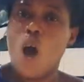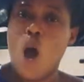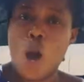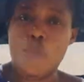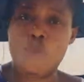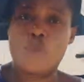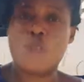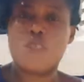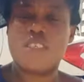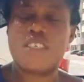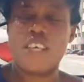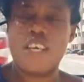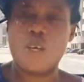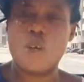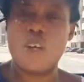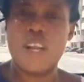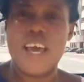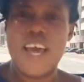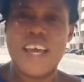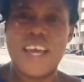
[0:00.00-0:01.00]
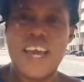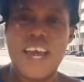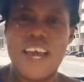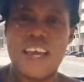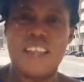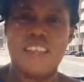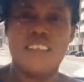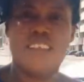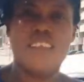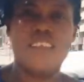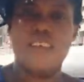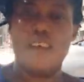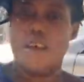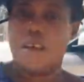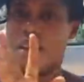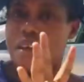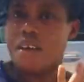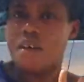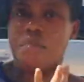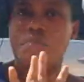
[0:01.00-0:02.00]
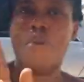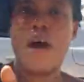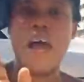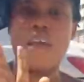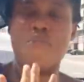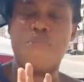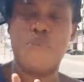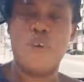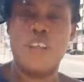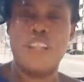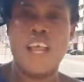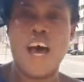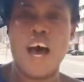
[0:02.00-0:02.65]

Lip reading: Hope to see you again. Bye for